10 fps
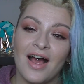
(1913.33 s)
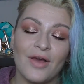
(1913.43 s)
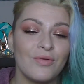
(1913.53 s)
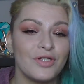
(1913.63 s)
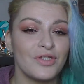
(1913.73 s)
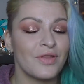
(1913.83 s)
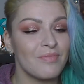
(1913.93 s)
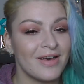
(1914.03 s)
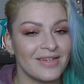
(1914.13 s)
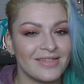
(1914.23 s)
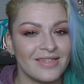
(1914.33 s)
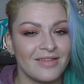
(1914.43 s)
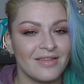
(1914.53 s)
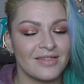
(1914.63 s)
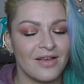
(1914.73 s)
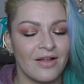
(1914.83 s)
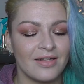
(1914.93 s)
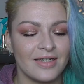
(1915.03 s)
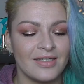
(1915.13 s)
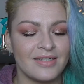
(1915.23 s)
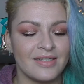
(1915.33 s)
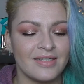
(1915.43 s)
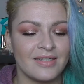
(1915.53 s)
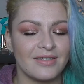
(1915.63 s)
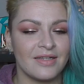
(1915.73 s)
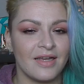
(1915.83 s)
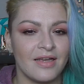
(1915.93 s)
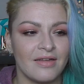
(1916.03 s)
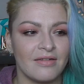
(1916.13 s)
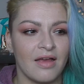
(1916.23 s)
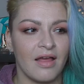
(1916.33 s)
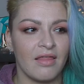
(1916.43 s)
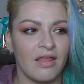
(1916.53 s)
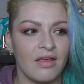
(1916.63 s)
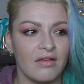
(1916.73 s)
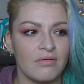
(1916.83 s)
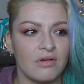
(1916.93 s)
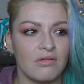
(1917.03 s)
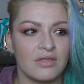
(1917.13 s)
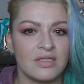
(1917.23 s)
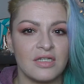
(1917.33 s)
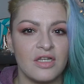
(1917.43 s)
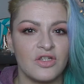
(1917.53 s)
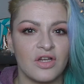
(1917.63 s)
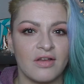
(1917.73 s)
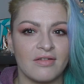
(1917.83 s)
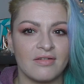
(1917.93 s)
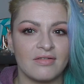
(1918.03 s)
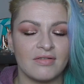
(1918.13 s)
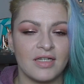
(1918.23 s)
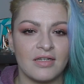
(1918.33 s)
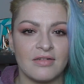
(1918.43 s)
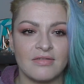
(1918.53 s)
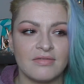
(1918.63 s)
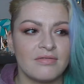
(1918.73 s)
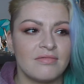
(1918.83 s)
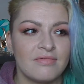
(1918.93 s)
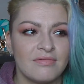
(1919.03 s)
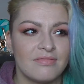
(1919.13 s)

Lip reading: I wish you the best in this holiday season, and I think we will see each other in